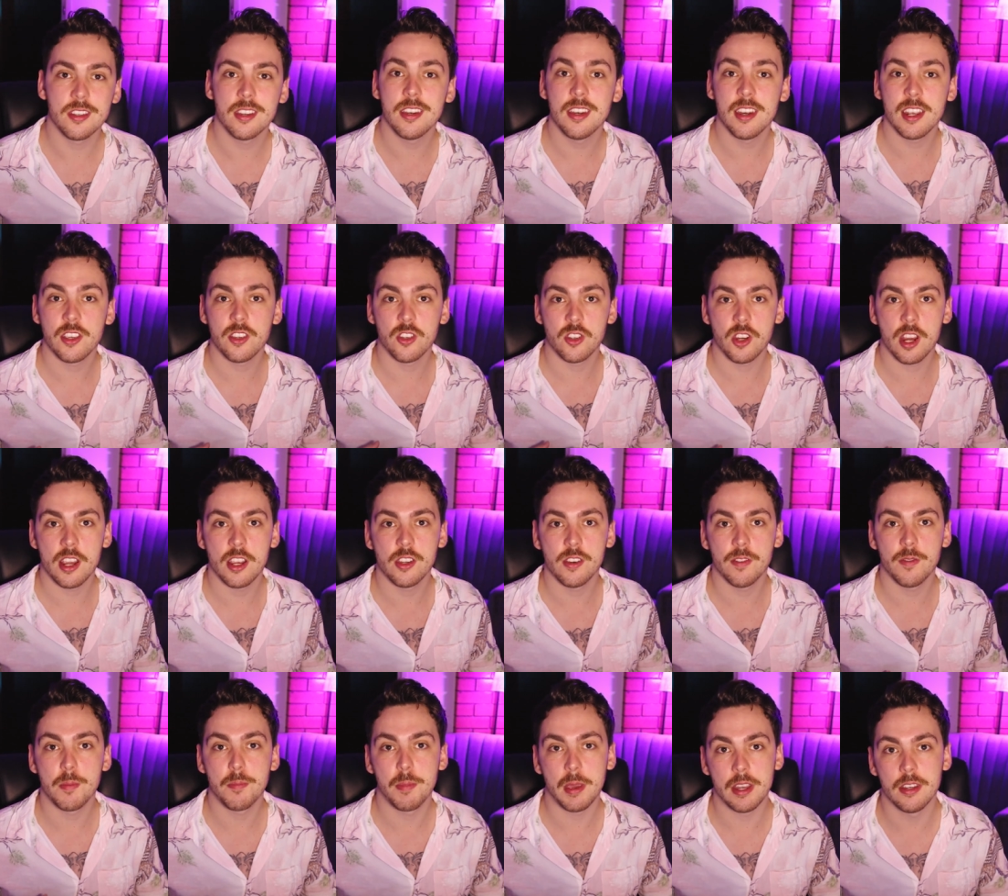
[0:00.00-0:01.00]
just an
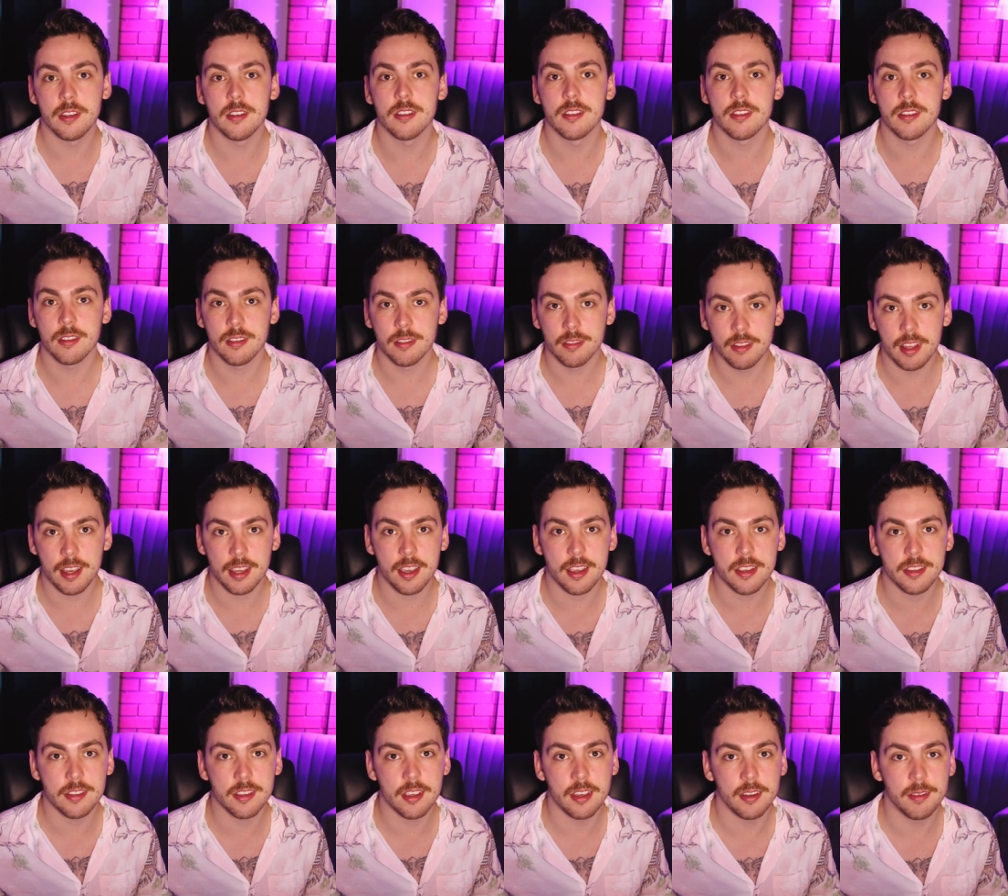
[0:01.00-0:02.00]
exchange of opinions,
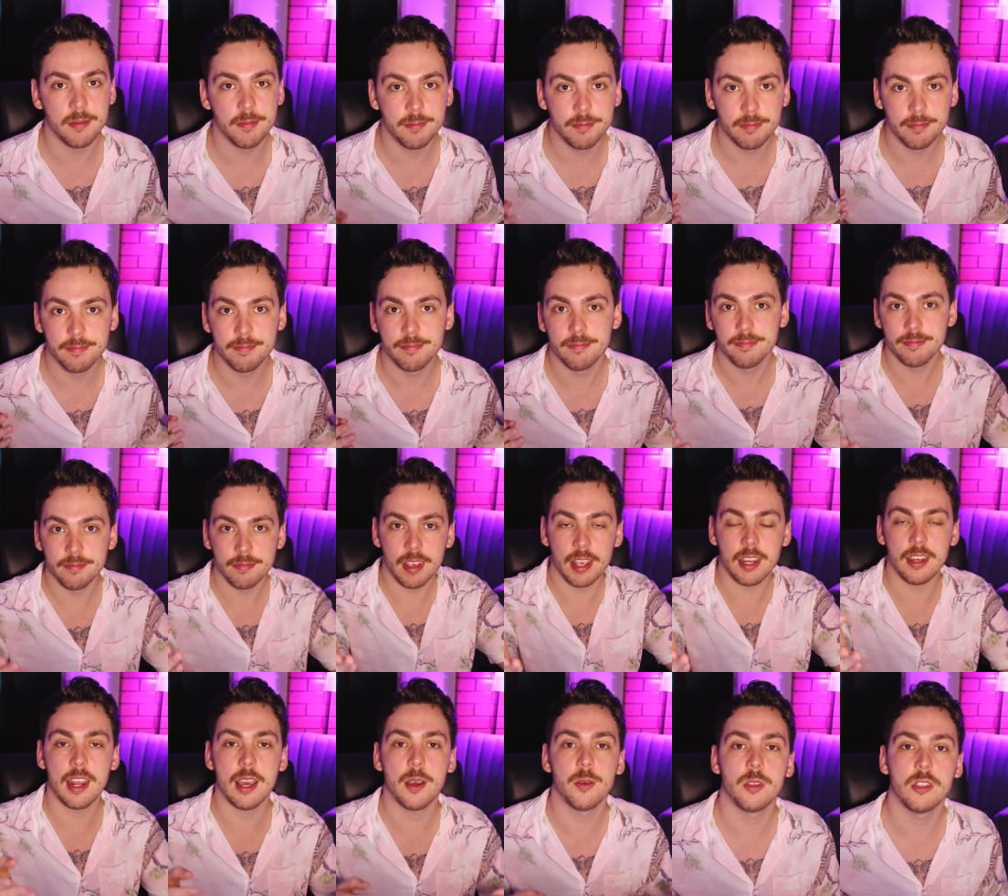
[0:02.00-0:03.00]
like I said.
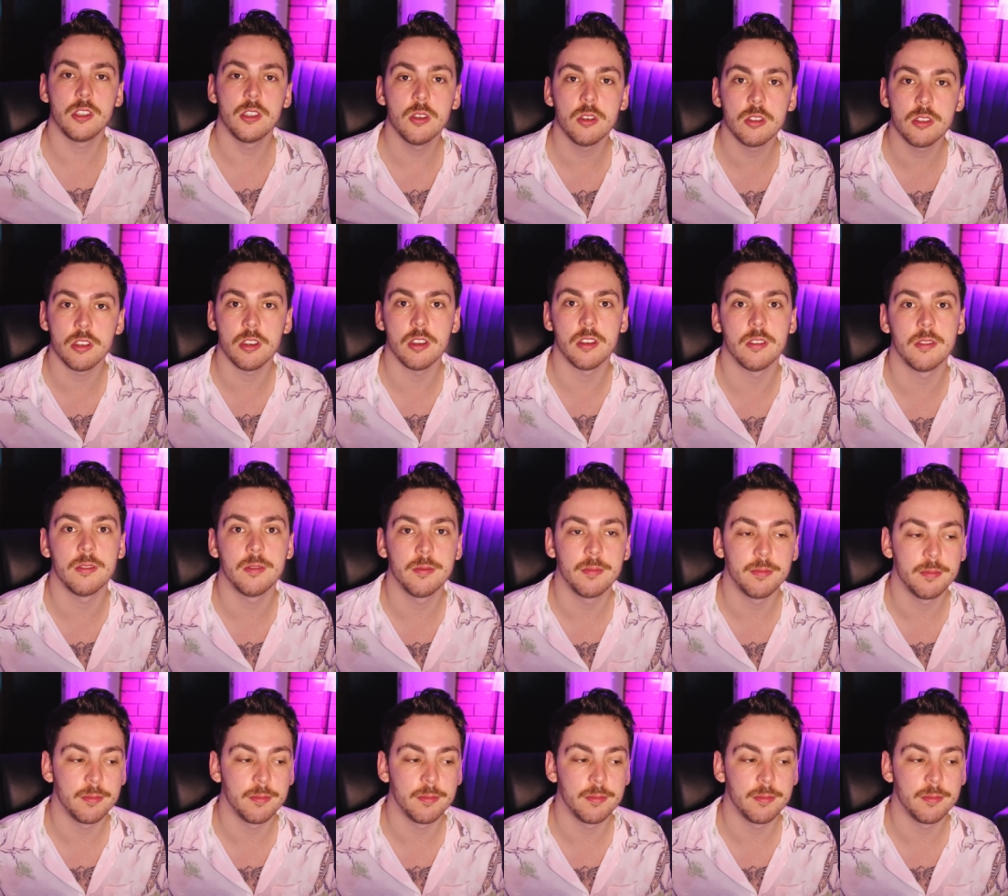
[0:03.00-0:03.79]
And now it's your turn.